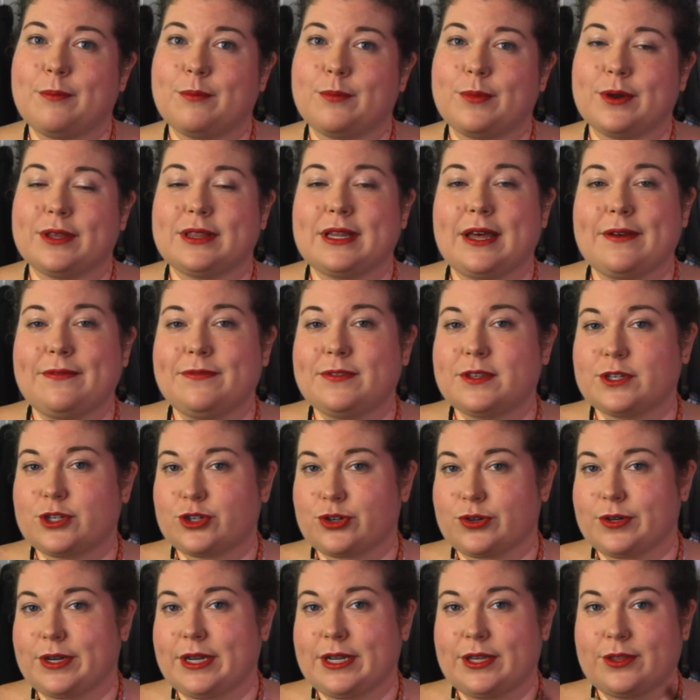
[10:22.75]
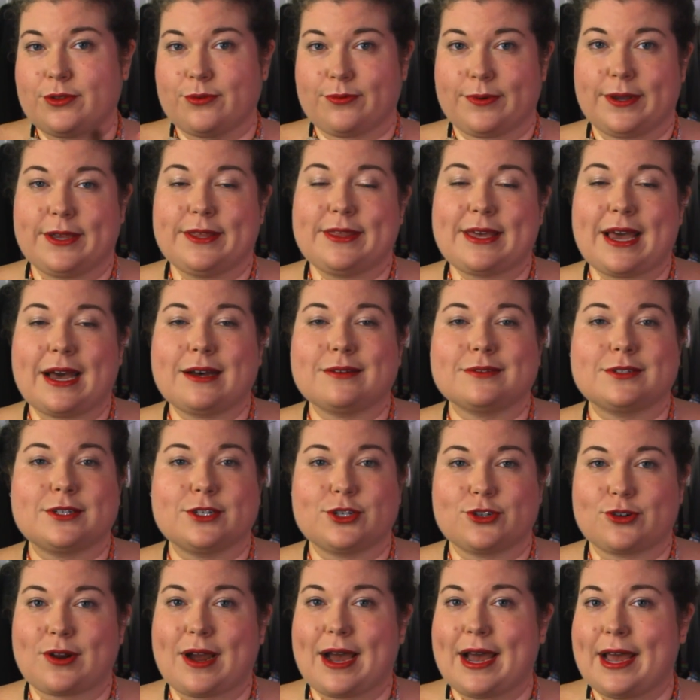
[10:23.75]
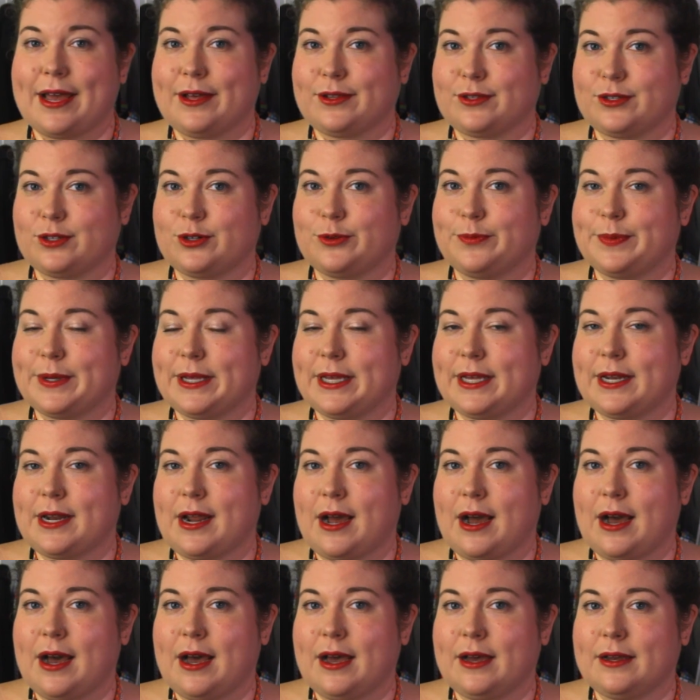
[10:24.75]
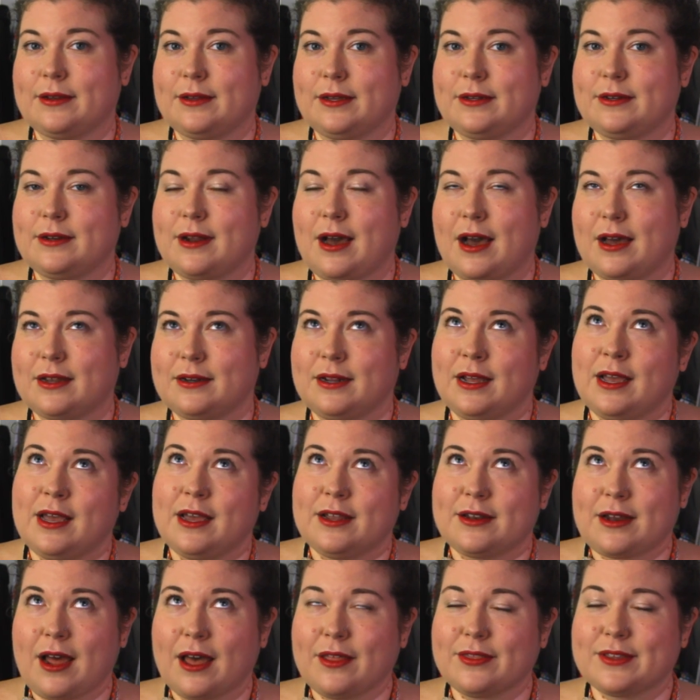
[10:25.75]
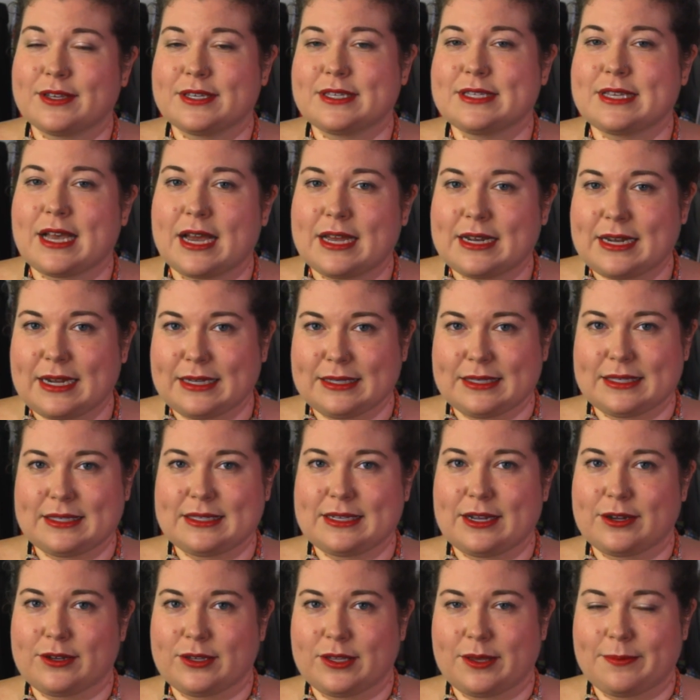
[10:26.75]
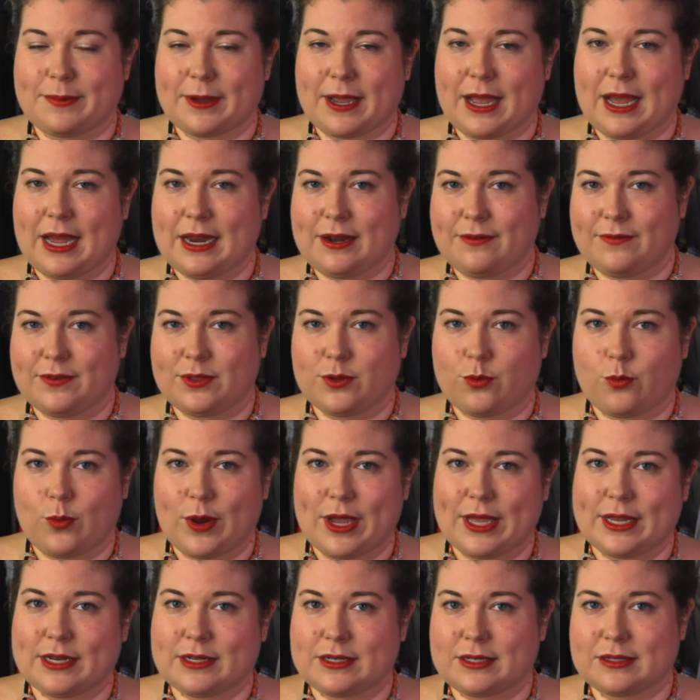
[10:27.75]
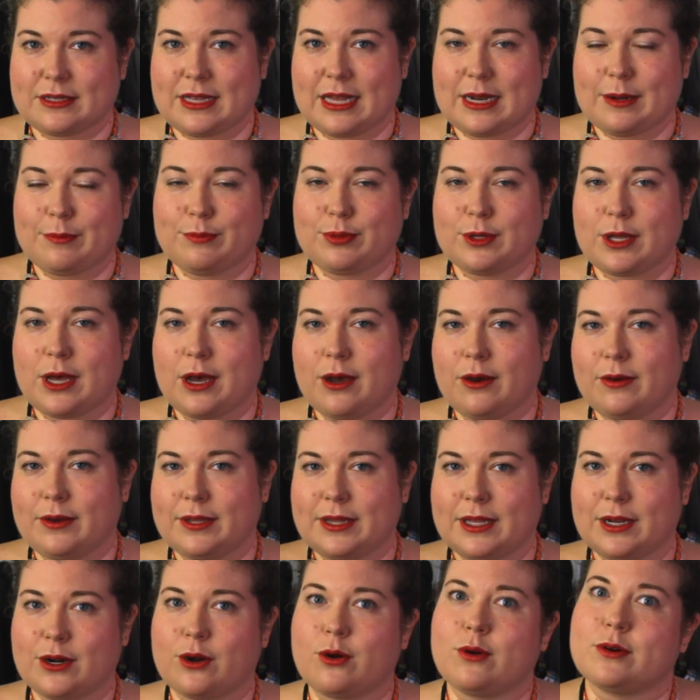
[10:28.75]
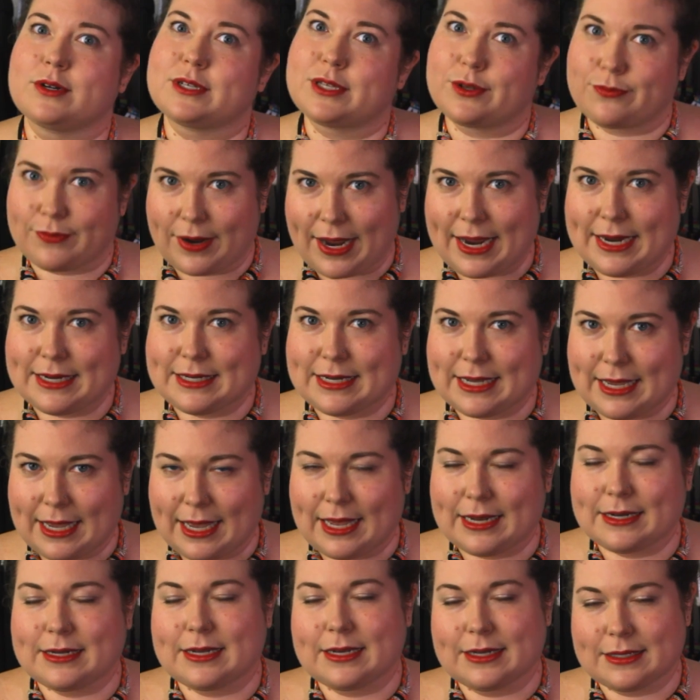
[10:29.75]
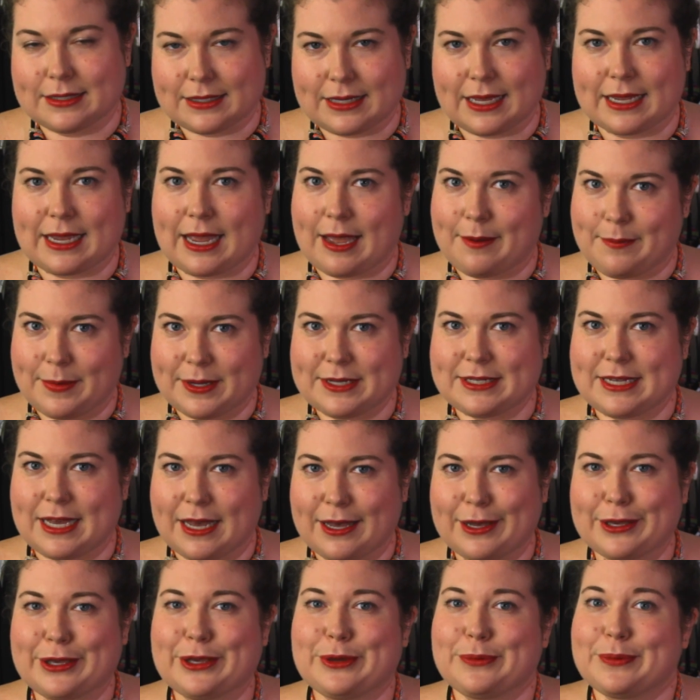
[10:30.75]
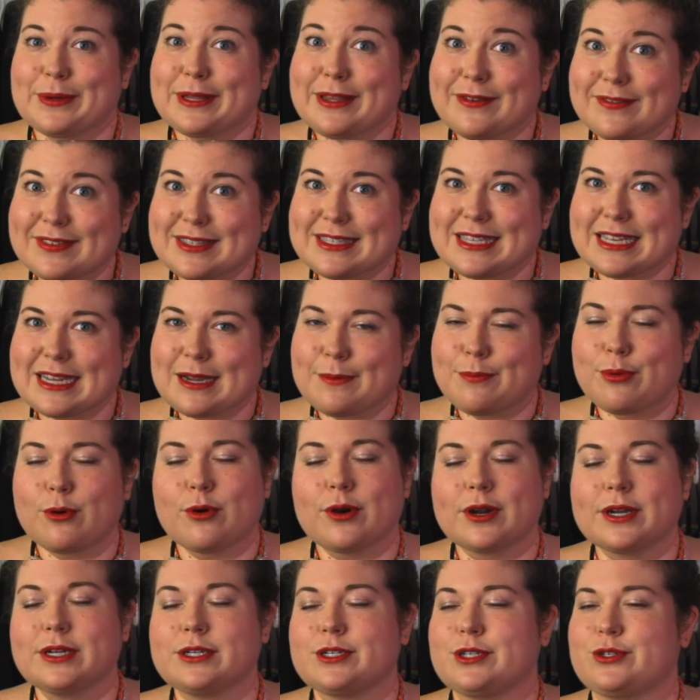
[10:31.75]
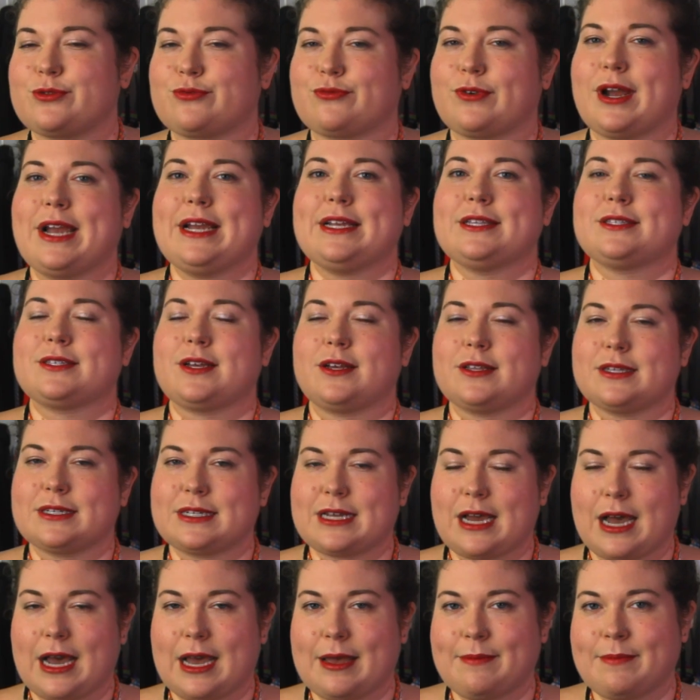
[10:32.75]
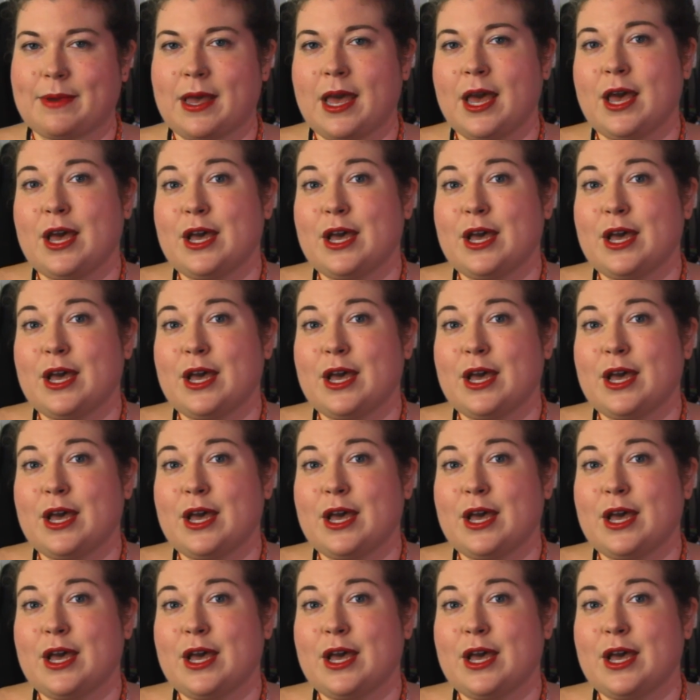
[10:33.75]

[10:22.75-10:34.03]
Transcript: We left the tree and the wreath out to dry a little bit, not in the sun necessarily, but kind of in the wind to let it blow. And then of course it rained again because, like I've been telling you, we live in Singapore and it just rains all the time.